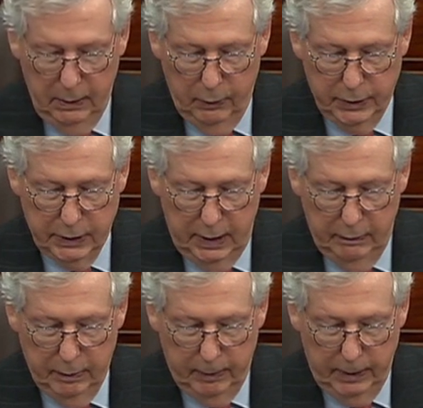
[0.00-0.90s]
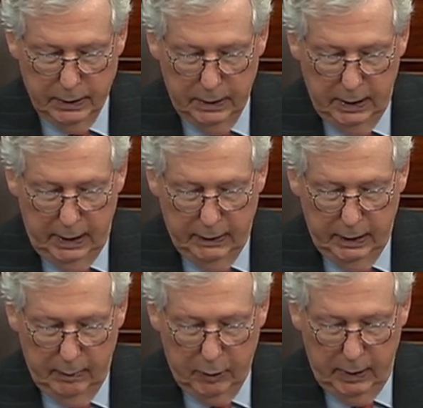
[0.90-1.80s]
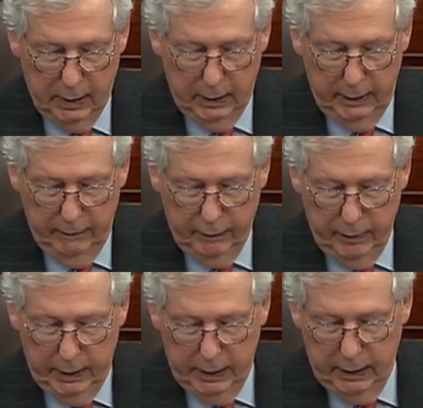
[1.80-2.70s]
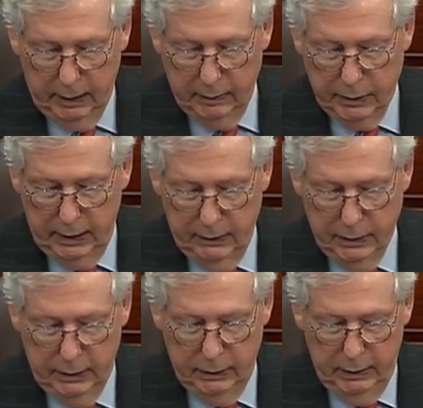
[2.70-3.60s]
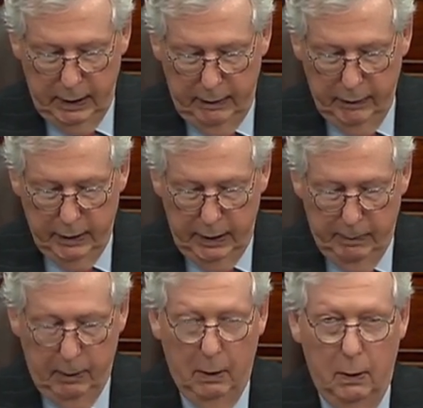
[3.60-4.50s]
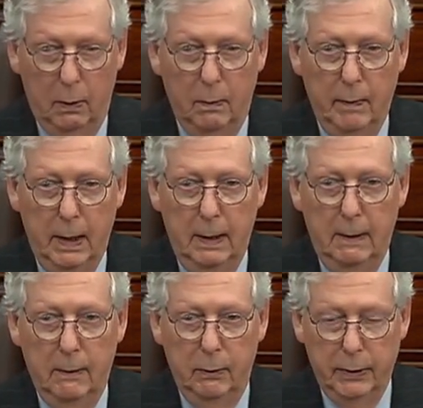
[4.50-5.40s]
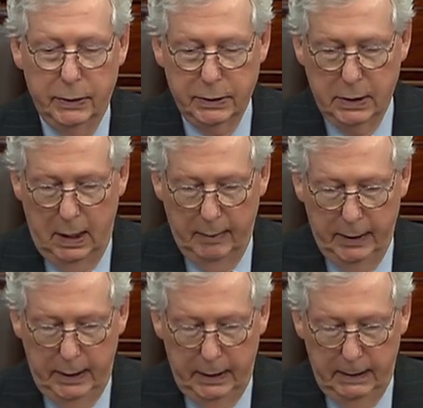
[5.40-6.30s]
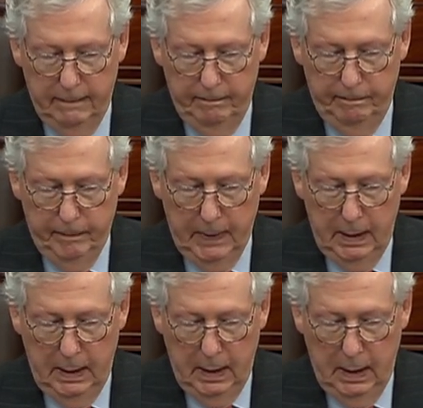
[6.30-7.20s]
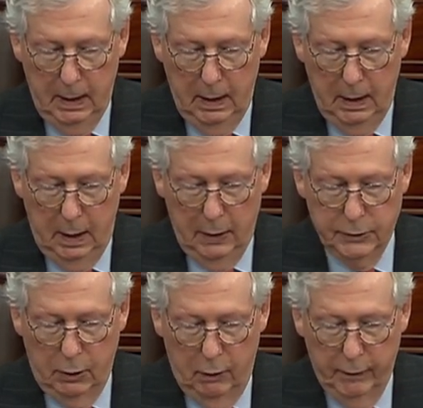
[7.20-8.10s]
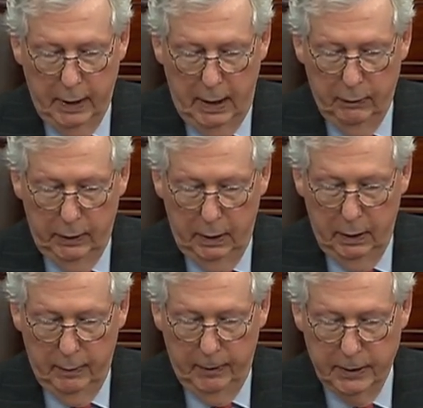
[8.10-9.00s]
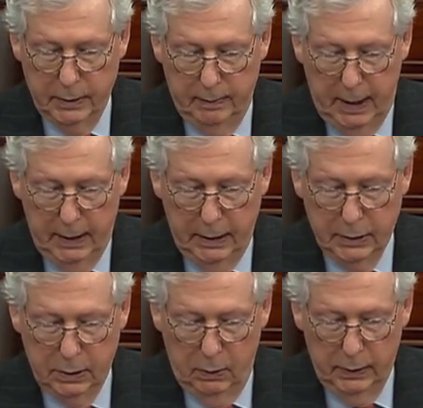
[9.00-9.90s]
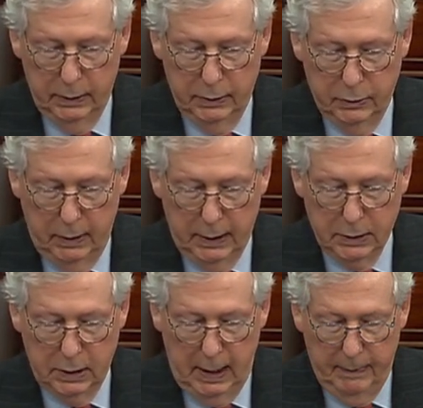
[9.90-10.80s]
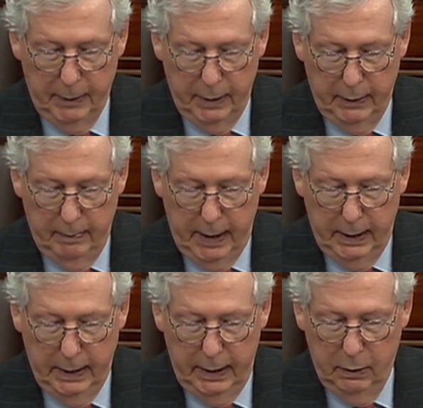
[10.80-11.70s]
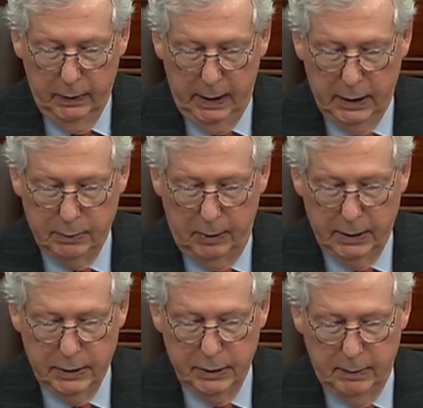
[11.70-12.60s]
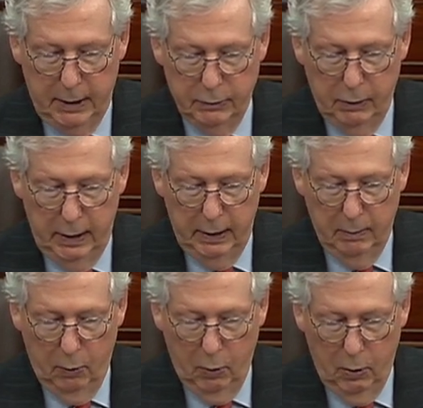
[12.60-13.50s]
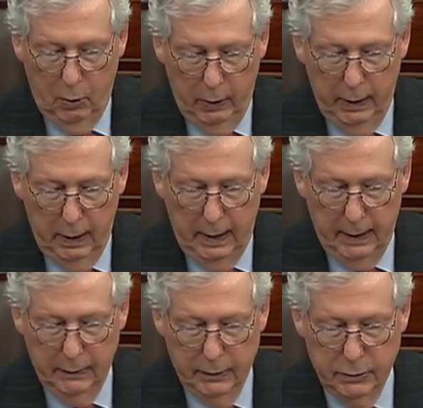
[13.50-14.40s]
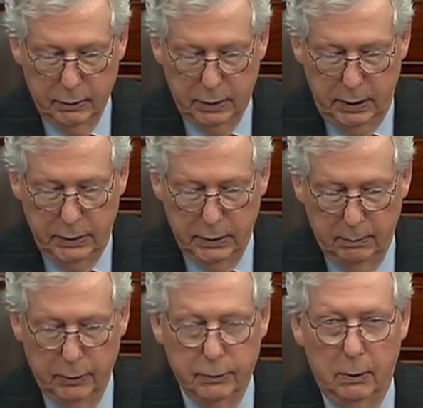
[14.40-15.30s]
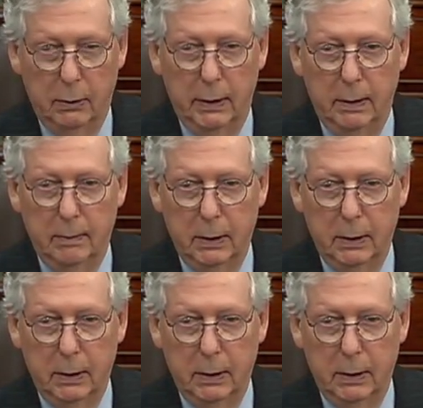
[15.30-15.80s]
We saved the president and the Democratic leader from digging themselves into an even deeper hole with this nominee. Also overnight, we learned President Biden is going to try to slap another Band-Aid on gas prices by draining more oil out of the Strategic Petroleum